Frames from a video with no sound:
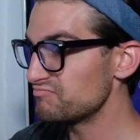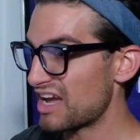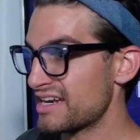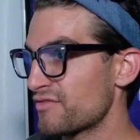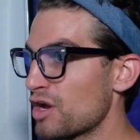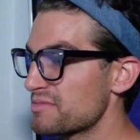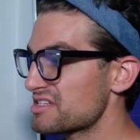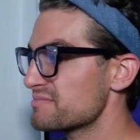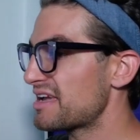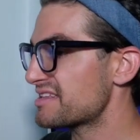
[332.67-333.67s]
I definitely hope this
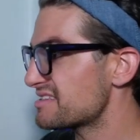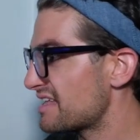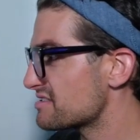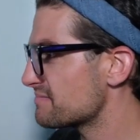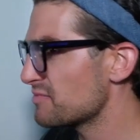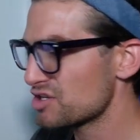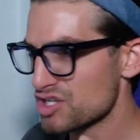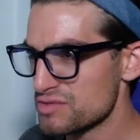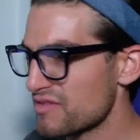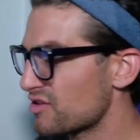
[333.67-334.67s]
is making sense.
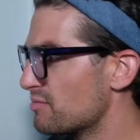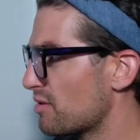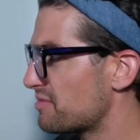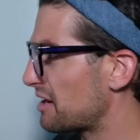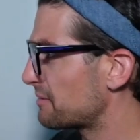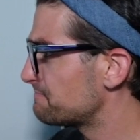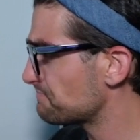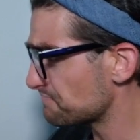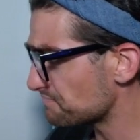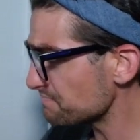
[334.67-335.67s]
Excuse me for the burp there.
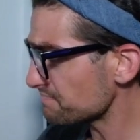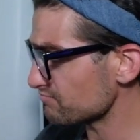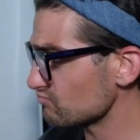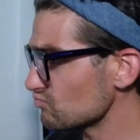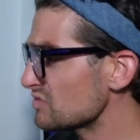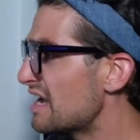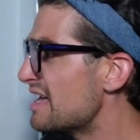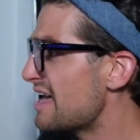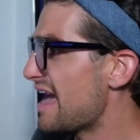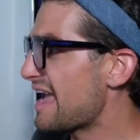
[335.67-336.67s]

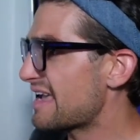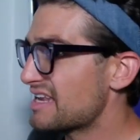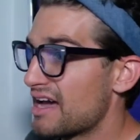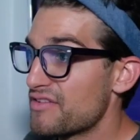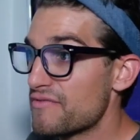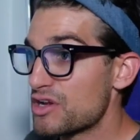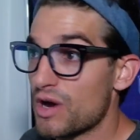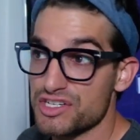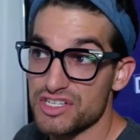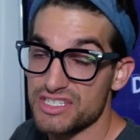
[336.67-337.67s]
And uh, if you have any
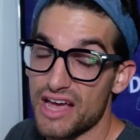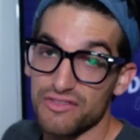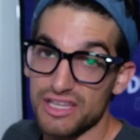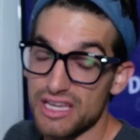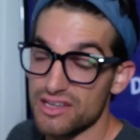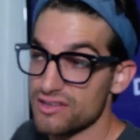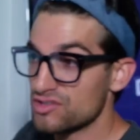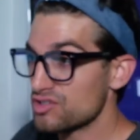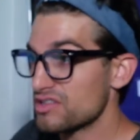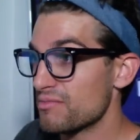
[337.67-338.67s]
questions, definitely
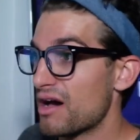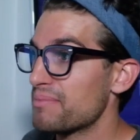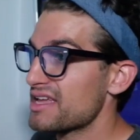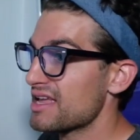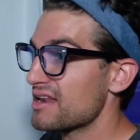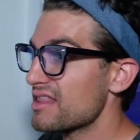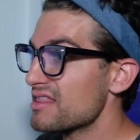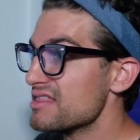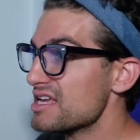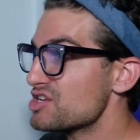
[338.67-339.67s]
shoot them up in
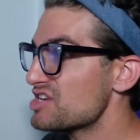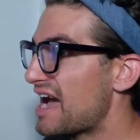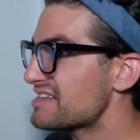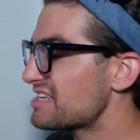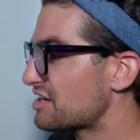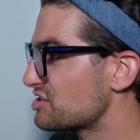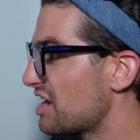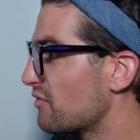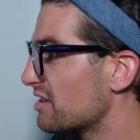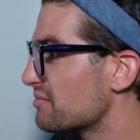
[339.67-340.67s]
the chat section. I
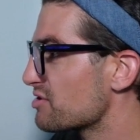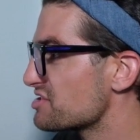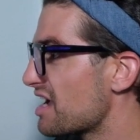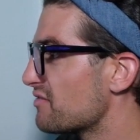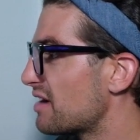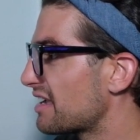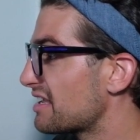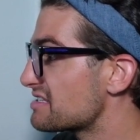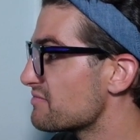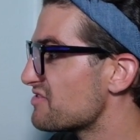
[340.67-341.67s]
really appreciate when I can
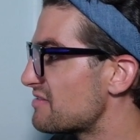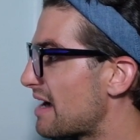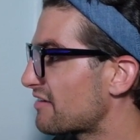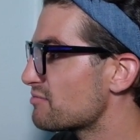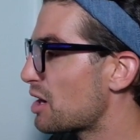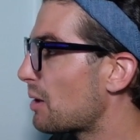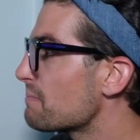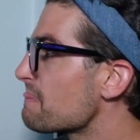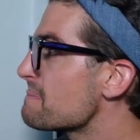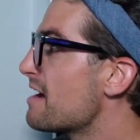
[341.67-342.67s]
get some feedback from y'all.
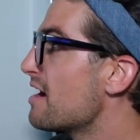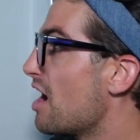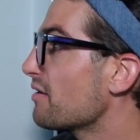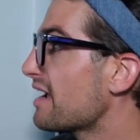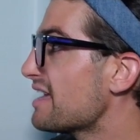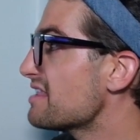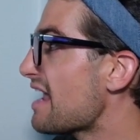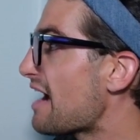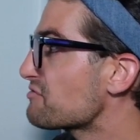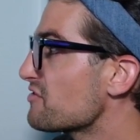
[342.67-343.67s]
Okay, and then
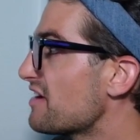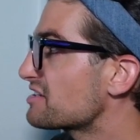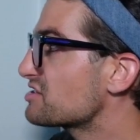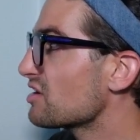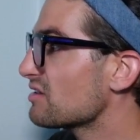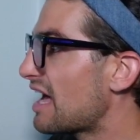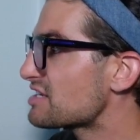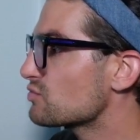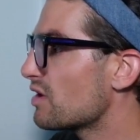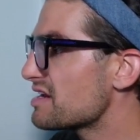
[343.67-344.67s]
After Effects is our
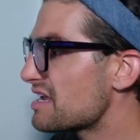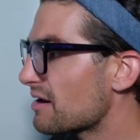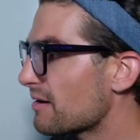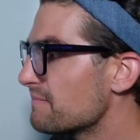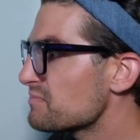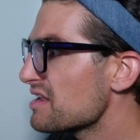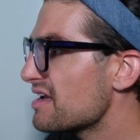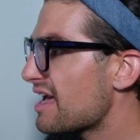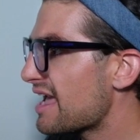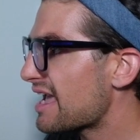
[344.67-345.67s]
last one here.
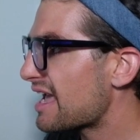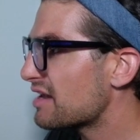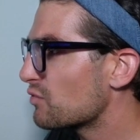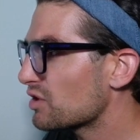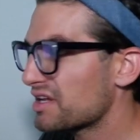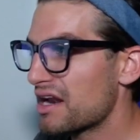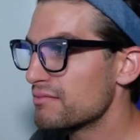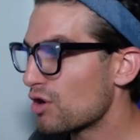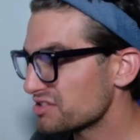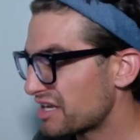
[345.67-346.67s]
And we're looking at a
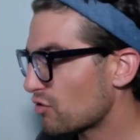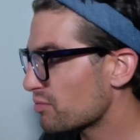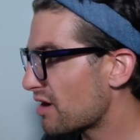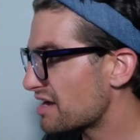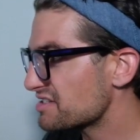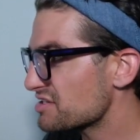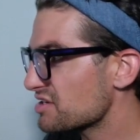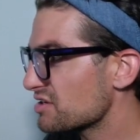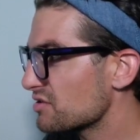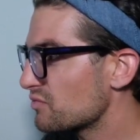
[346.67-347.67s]
multi-core
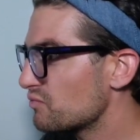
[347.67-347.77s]
processor.